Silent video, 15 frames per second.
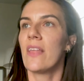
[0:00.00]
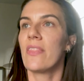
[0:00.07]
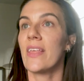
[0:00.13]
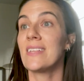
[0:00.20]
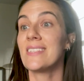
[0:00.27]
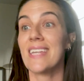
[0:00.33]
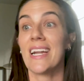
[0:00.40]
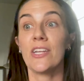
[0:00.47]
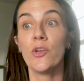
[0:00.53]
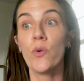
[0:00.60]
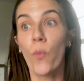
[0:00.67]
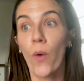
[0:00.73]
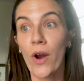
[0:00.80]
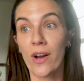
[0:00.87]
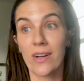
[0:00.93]
things that I knew
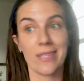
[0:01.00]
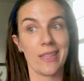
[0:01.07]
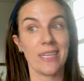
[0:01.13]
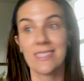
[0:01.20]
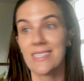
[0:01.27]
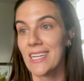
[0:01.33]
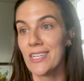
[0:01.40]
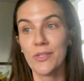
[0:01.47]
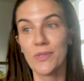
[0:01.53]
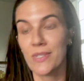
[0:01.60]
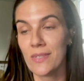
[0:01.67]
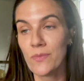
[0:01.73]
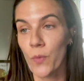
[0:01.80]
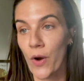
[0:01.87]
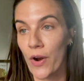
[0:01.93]
worked, things that I knew
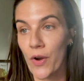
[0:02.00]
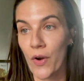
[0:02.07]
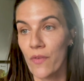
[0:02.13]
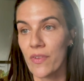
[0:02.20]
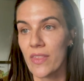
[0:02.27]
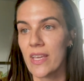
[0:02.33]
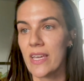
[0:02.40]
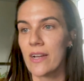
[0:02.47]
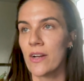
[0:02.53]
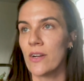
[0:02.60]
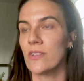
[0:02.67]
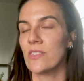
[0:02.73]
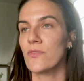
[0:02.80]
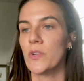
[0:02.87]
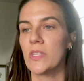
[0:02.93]
didn't work over the
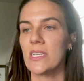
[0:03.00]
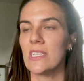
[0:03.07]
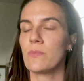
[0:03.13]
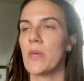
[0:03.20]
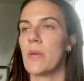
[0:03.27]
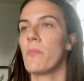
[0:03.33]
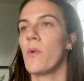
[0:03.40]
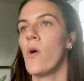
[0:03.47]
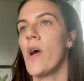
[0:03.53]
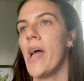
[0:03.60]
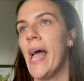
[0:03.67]
years for these people,